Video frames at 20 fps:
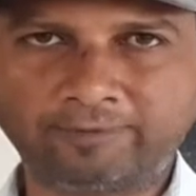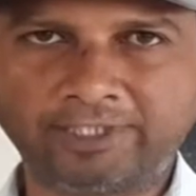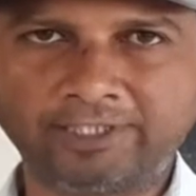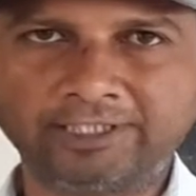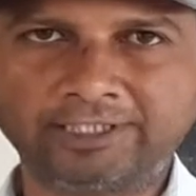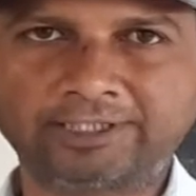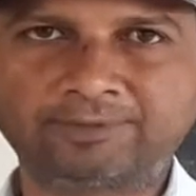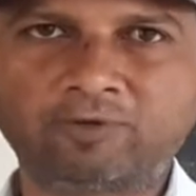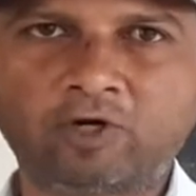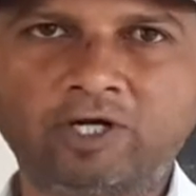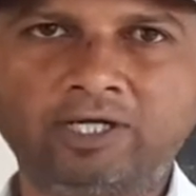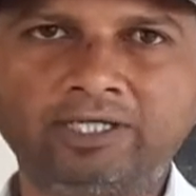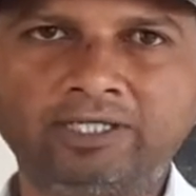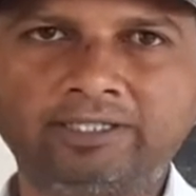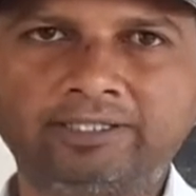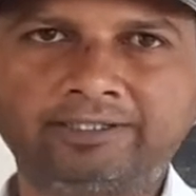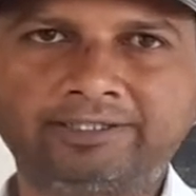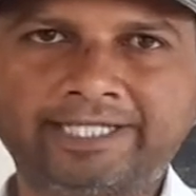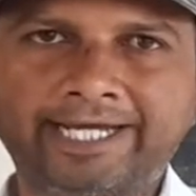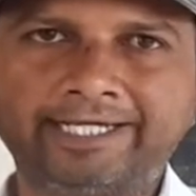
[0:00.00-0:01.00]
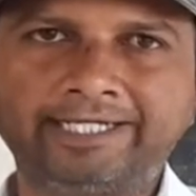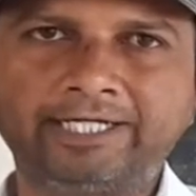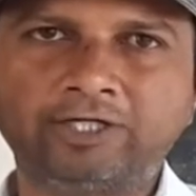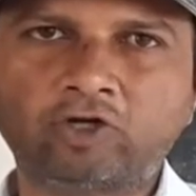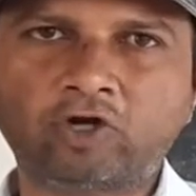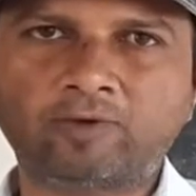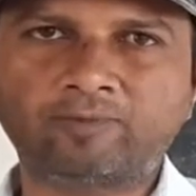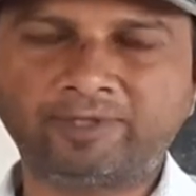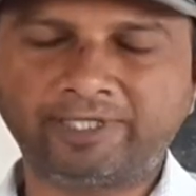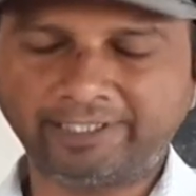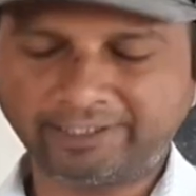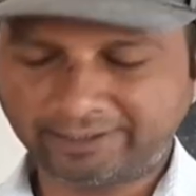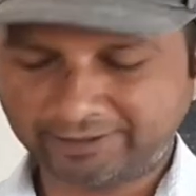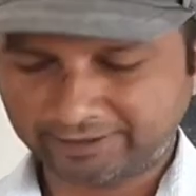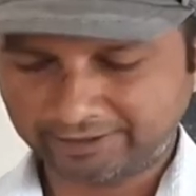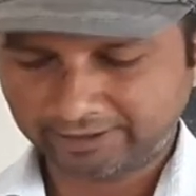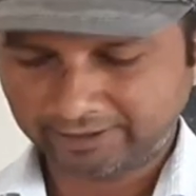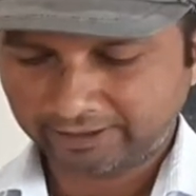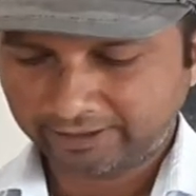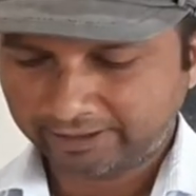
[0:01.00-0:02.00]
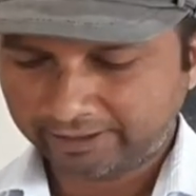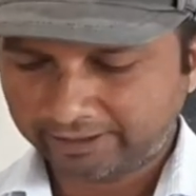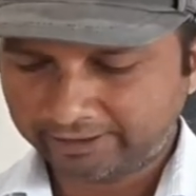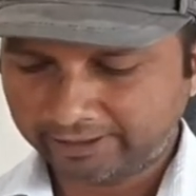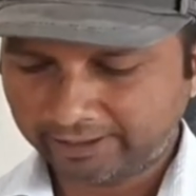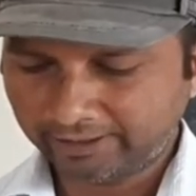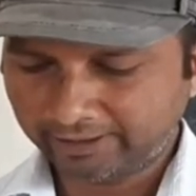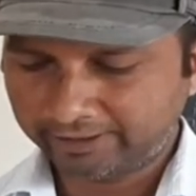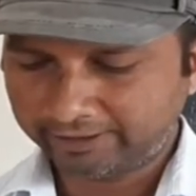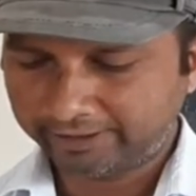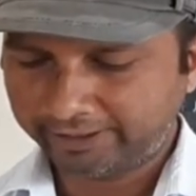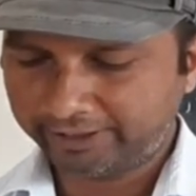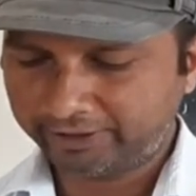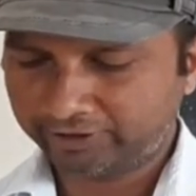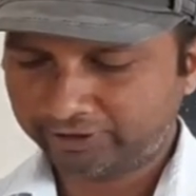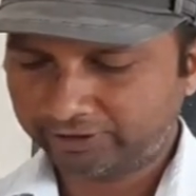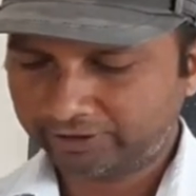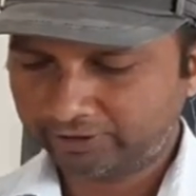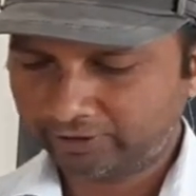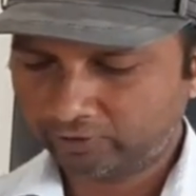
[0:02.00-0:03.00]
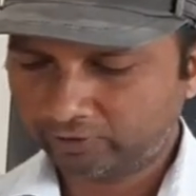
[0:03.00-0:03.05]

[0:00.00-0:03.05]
the small tiny droplets in the dish.